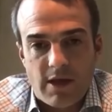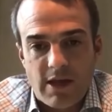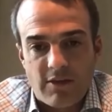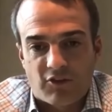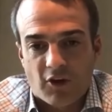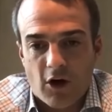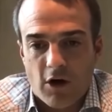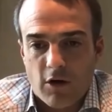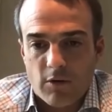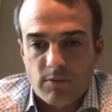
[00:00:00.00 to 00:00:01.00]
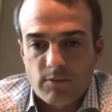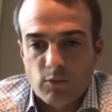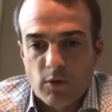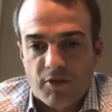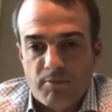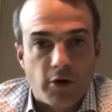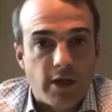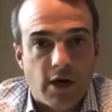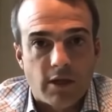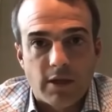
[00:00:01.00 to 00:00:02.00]
he saw with
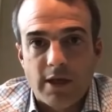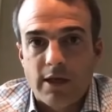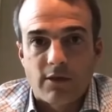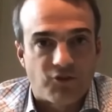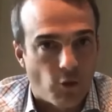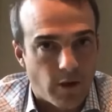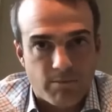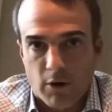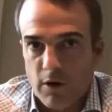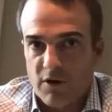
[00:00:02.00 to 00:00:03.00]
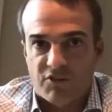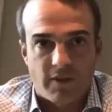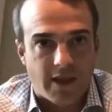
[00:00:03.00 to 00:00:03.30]
Boogie Huntley and Jordan Burch